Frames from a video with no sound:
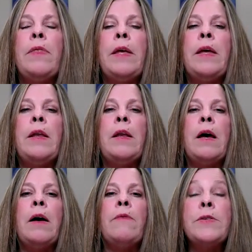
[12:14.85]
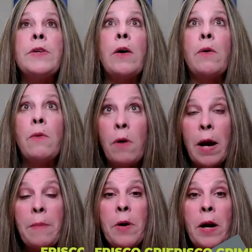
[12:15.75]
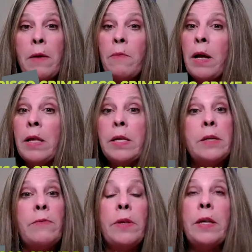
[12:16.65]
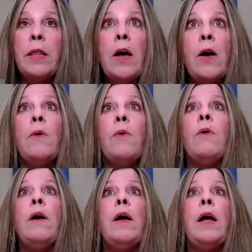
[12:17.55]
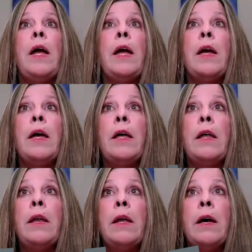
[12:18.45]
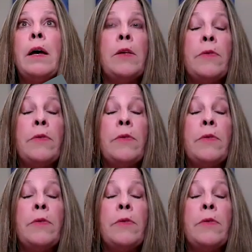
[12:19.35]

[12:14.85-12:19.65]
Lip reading: Then Frisco, crime rate relatively low. And